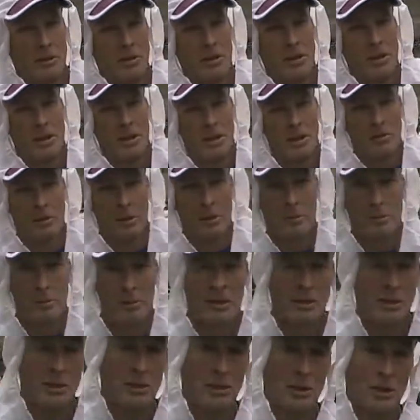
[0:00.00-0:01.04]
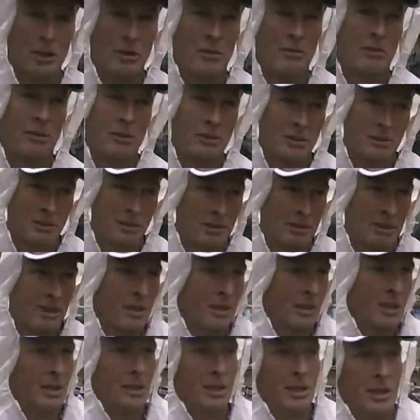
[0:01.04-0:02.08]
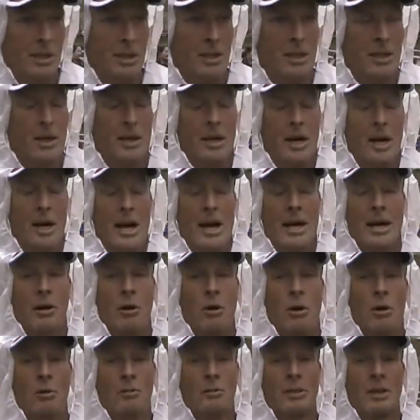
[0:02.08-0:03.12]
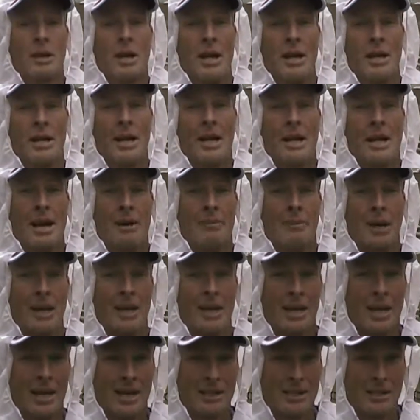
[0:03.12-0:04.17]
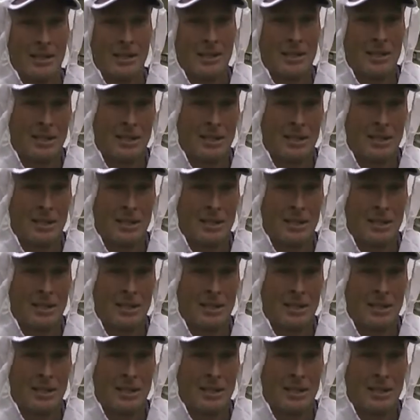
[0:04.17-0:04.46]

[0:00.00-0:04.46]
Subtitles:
the people that serve, and I go home tonight and I got my legs.